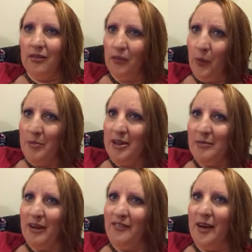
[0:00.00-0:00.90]
the women
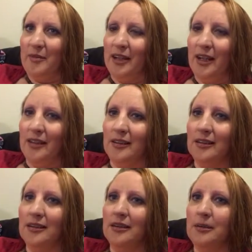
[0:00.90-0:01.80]
in my family are
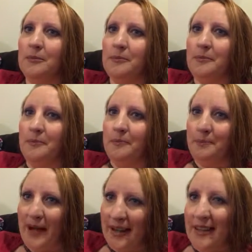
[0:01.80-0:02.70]

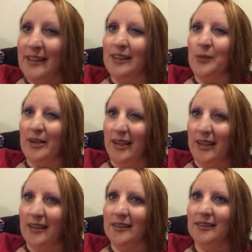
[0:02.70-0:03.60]
bitingly
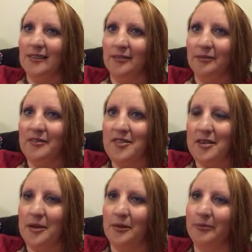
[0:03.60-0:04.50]
witty,
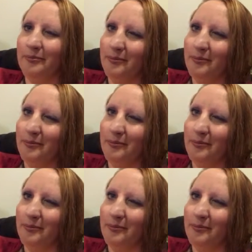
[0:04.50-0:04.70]
so